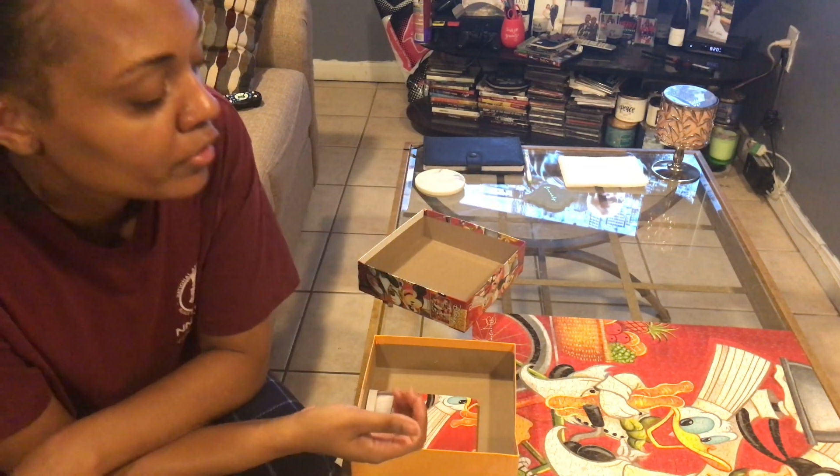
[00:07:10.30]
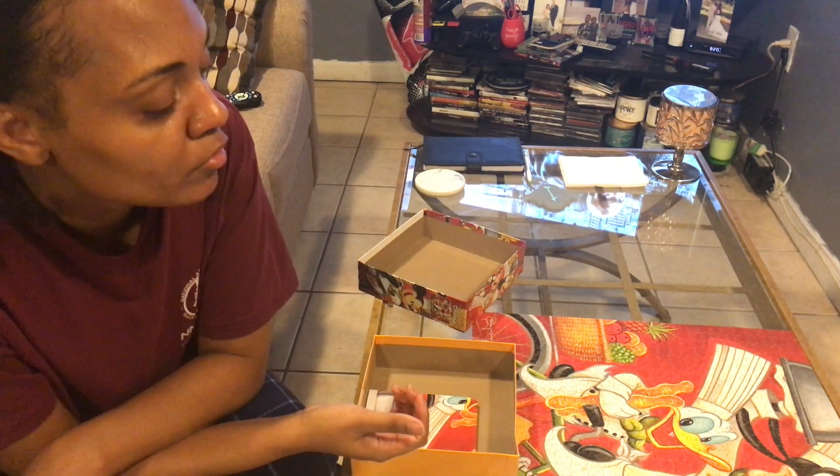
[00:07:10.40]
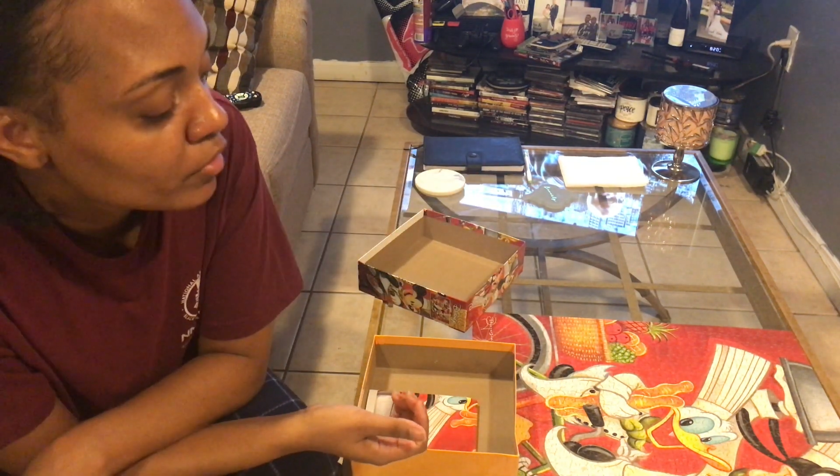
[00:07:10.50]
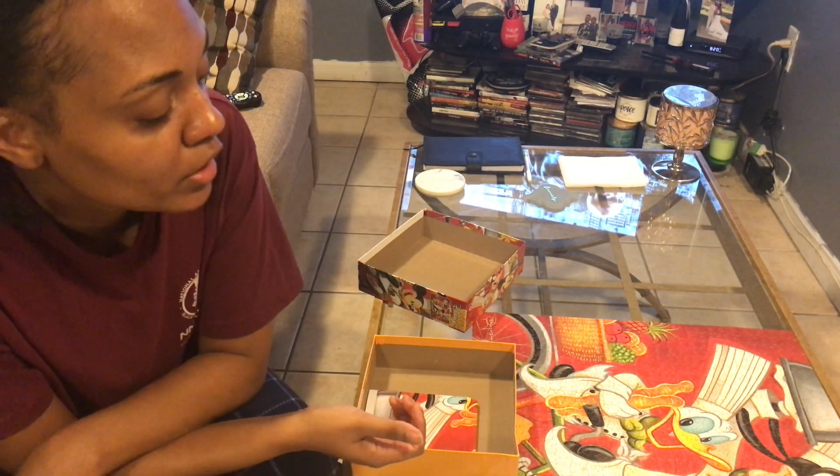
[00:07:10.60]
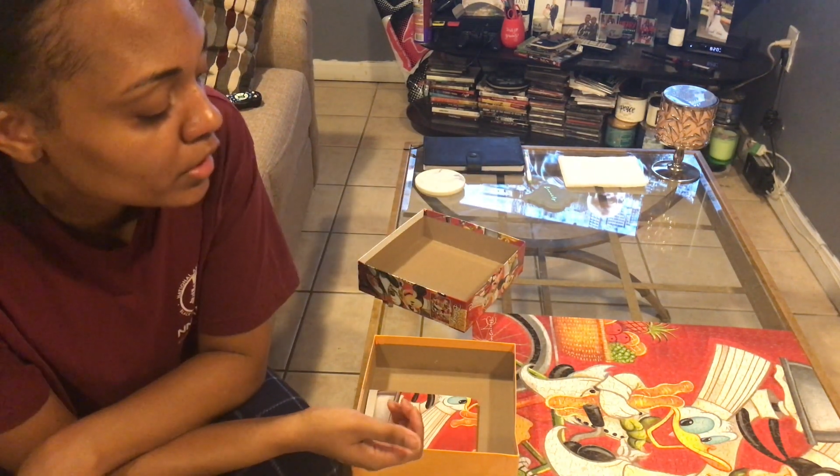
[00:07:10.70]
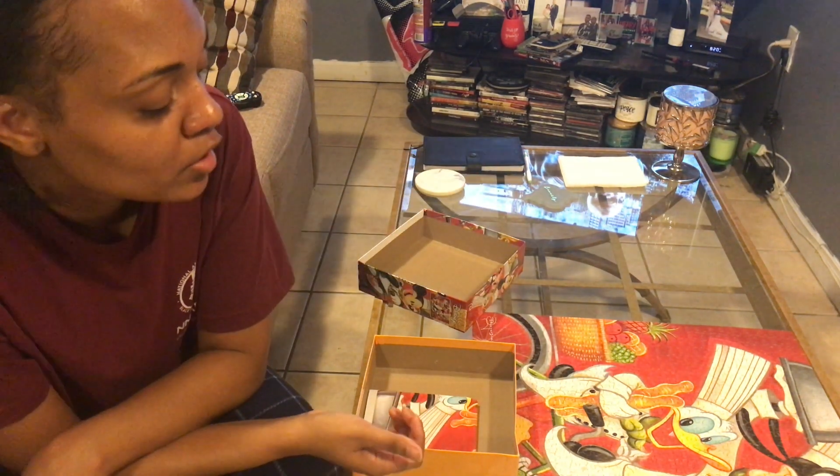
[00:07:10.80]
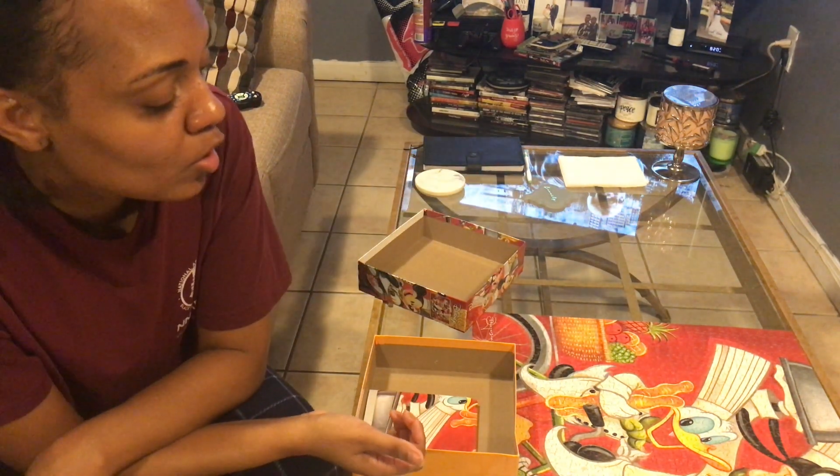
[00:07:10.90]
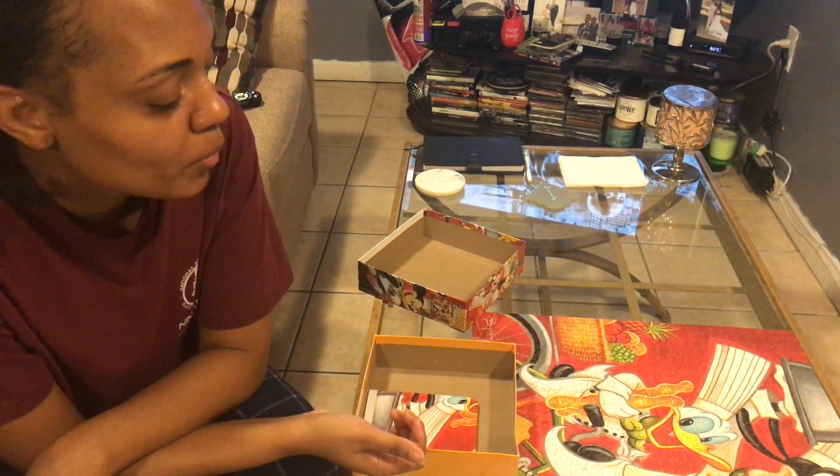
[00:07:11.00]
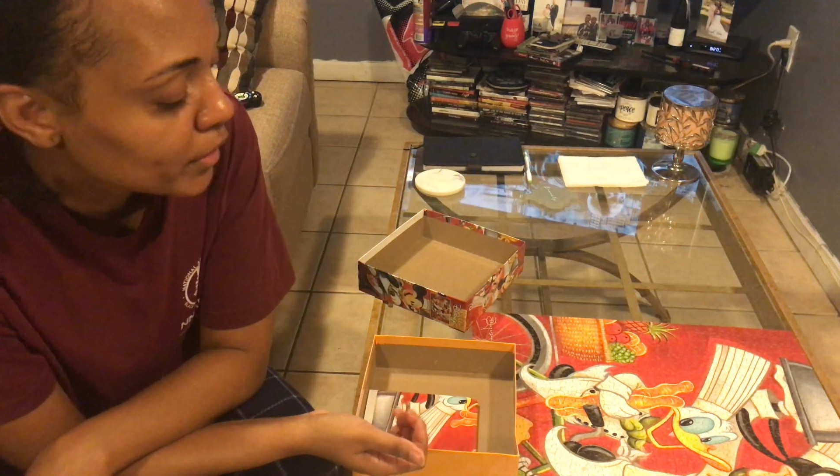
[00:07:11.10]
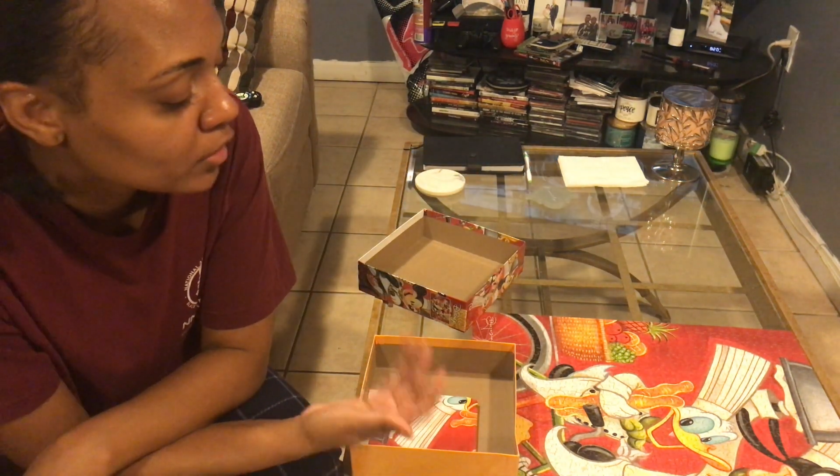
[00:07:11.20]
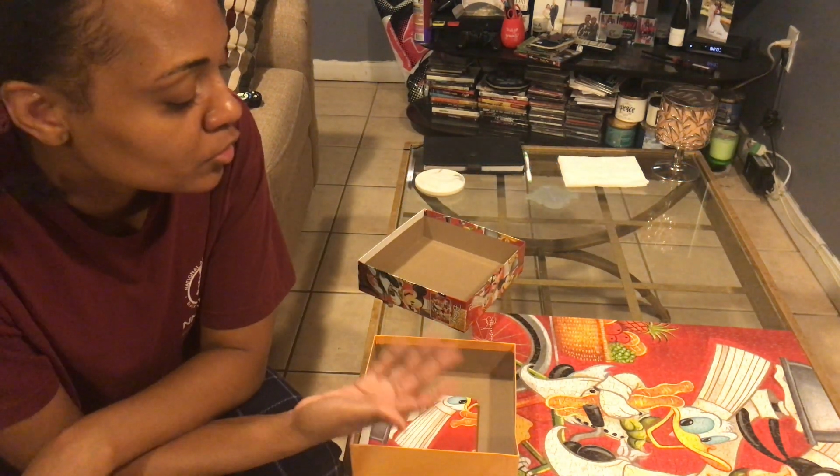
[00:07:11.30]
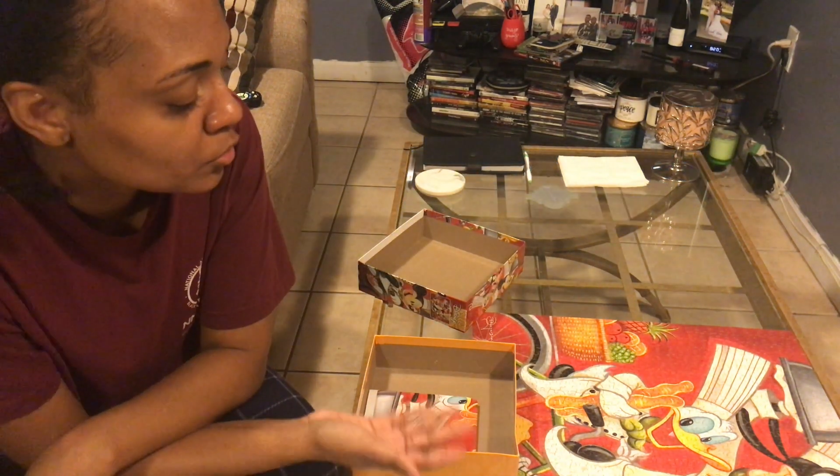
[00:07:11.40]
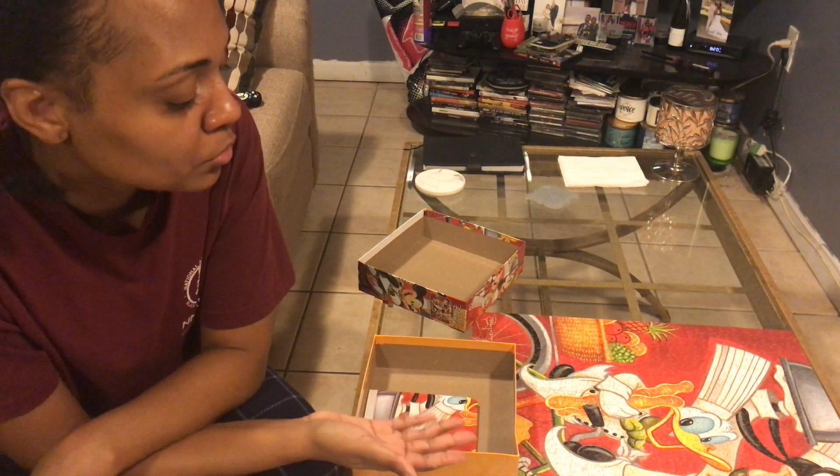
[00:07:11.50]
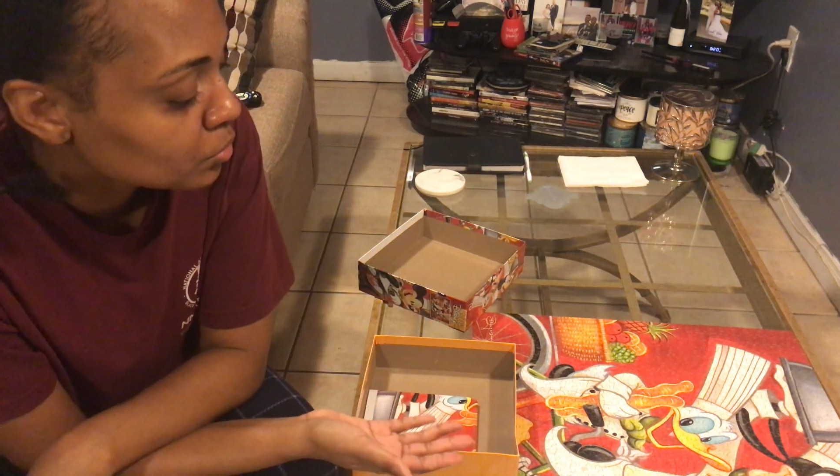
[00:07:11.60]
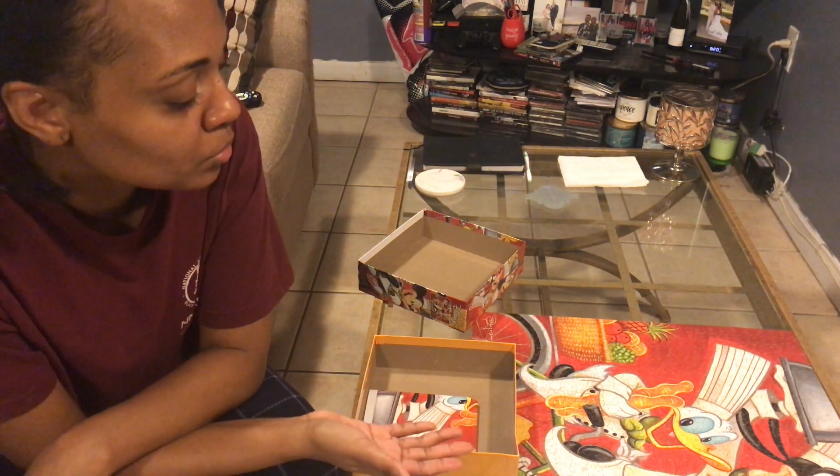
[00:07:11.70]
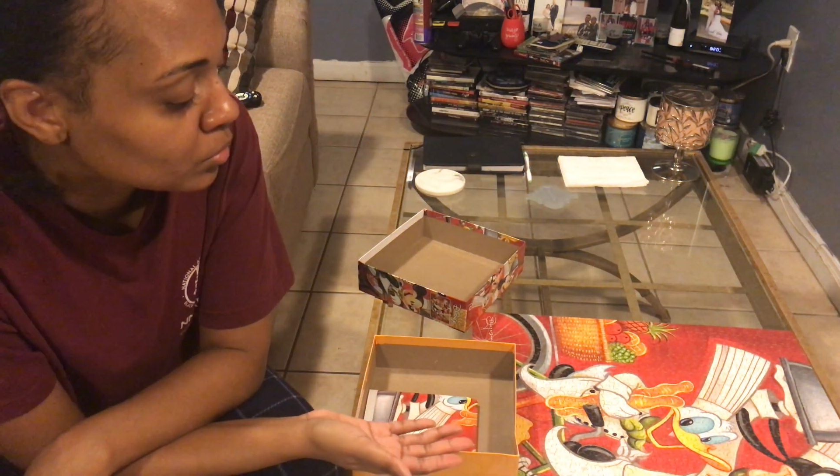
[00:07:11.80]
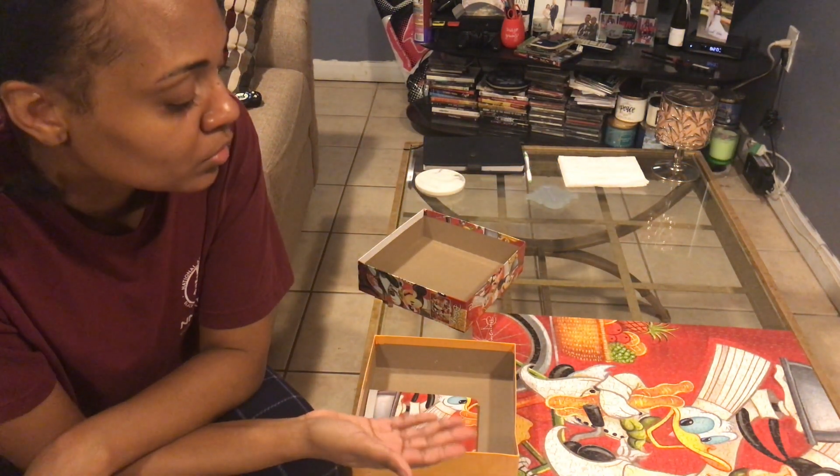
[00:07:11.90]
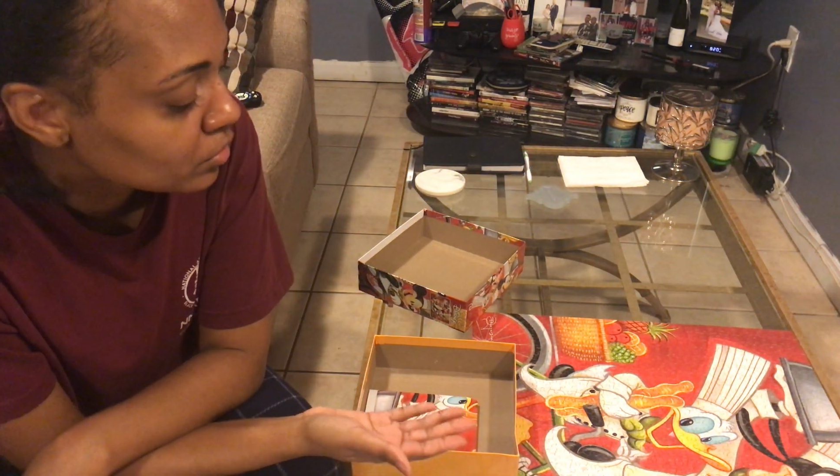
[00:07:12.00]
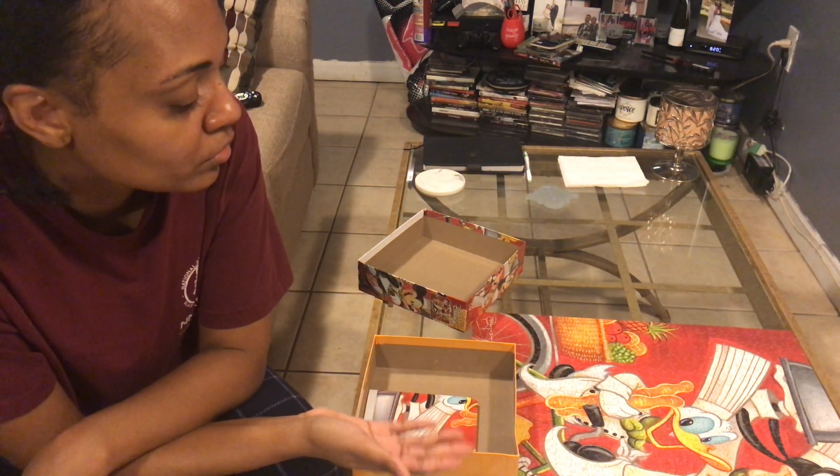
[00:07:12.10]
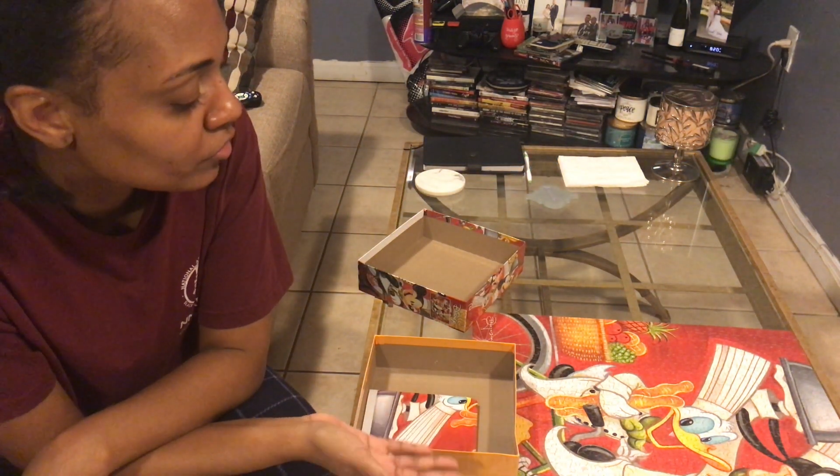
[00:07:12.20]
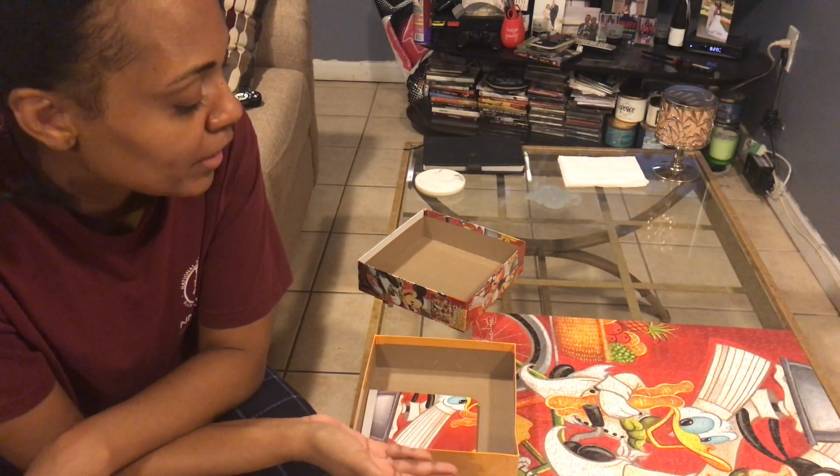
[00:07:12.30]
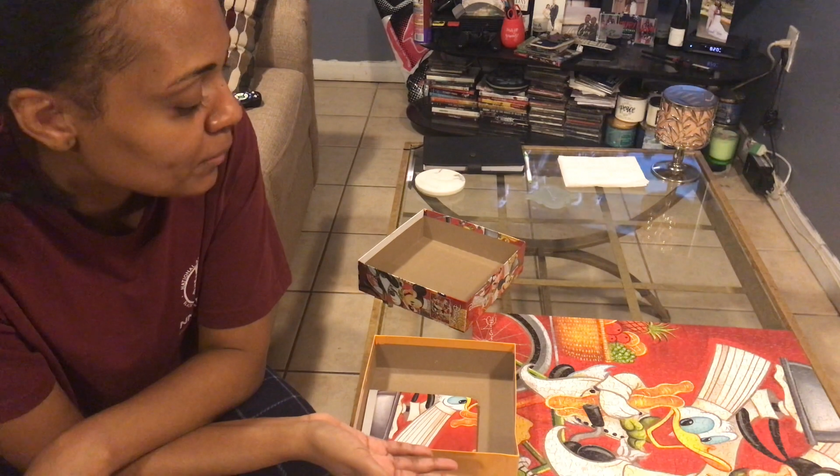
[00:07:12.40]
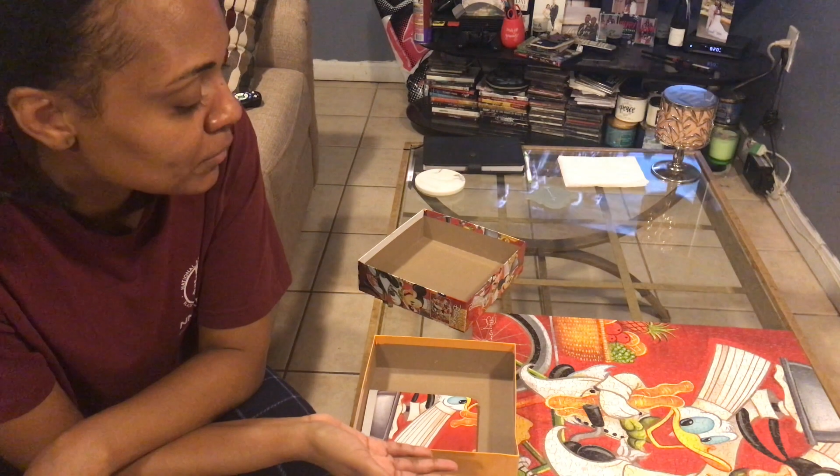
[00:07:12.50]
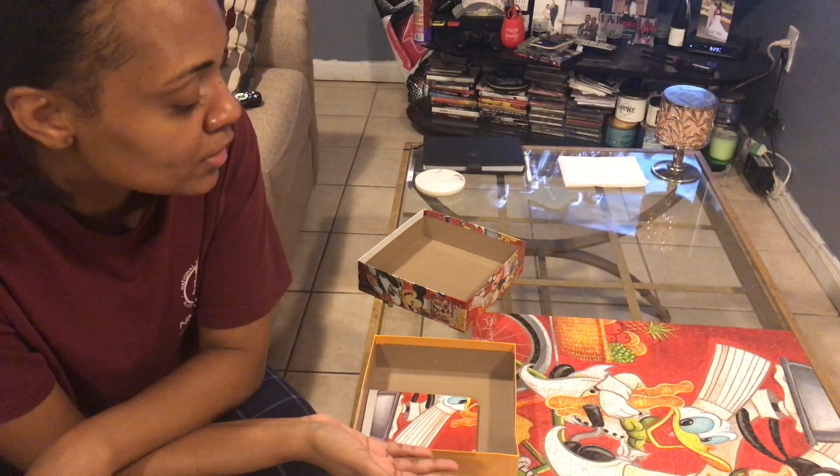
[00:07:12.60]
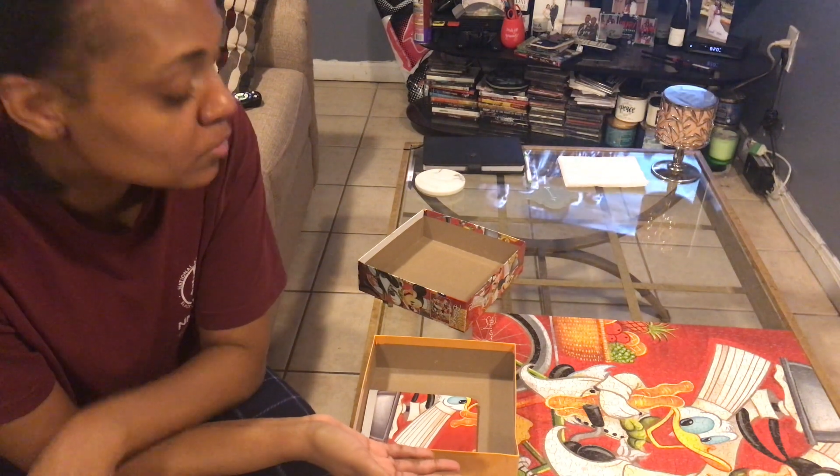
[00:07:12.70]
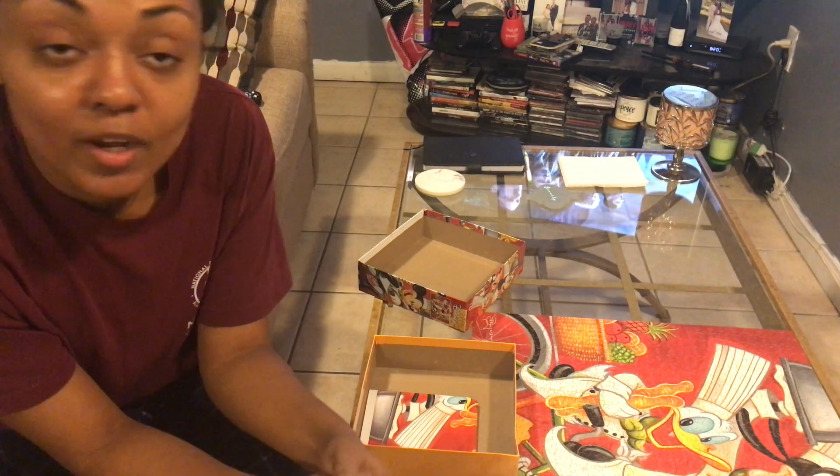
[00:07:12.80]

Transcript: you really going to frame this?